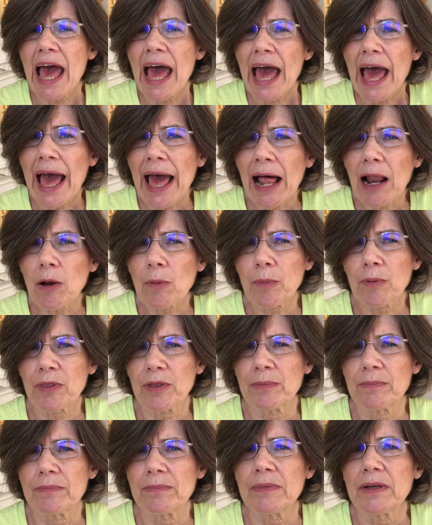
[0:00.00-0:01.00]
help
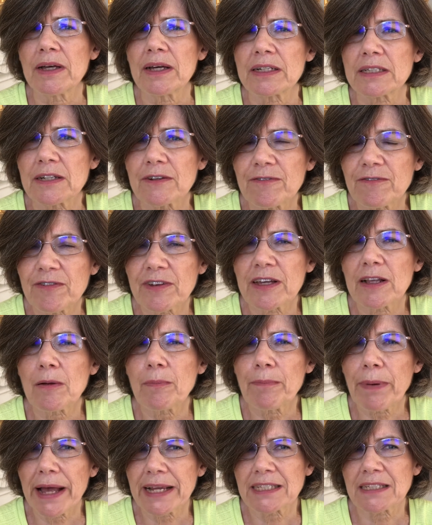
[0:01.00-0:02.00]
them to feel
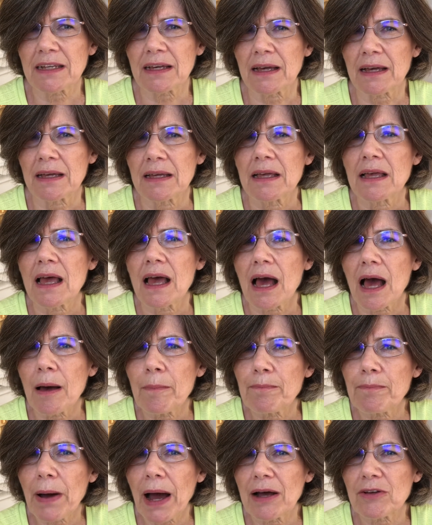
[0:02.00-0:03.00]
better
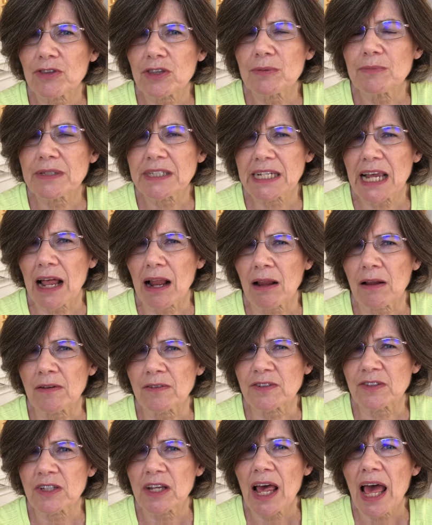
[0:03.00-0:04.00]
about
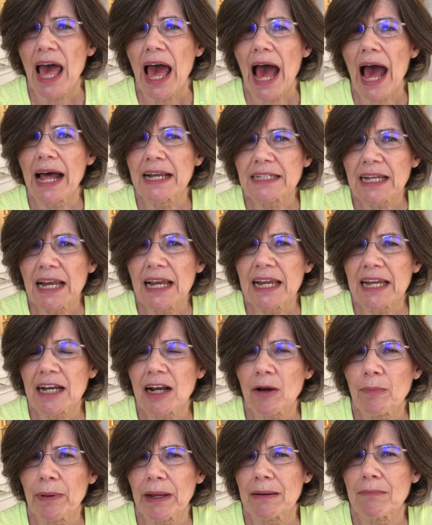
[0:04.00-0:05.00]
themselves and a
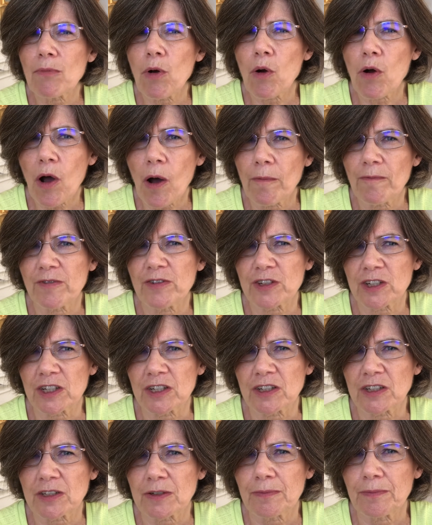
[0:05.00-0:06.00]
little bit more
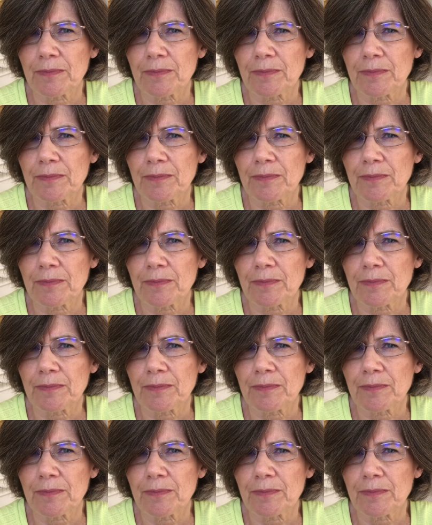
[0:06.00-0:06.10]
confident.